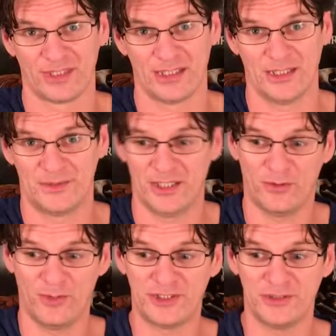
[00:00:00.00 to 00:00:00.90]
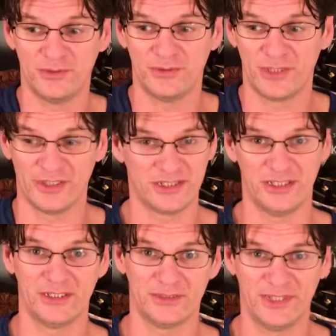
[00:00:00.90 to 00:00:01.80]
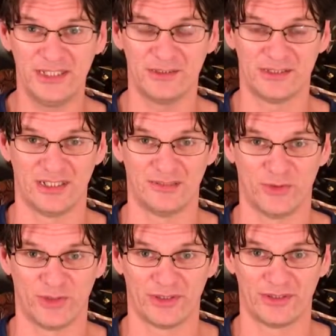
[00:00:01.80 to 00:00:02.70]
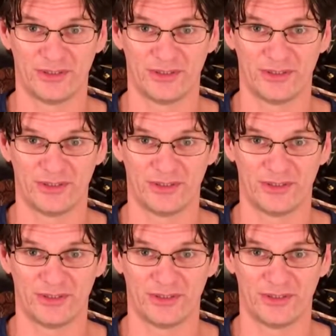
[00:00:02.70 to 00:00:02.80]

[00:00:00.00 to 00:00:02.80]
if they don't want you cussing in your videos anymore.